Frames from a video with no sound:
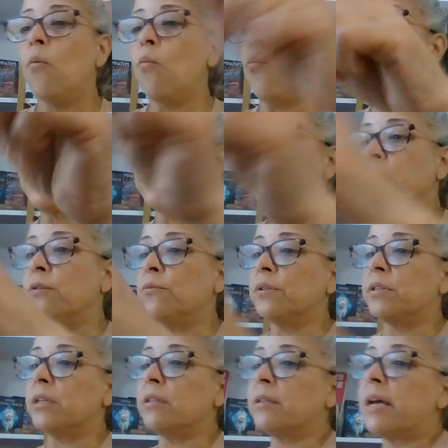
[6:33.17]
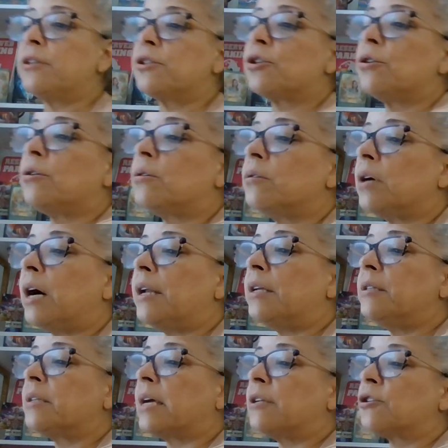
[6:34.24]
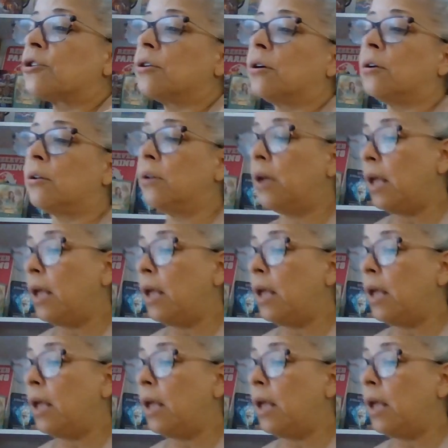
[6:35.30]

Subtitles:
whether it was intentional, unintentional,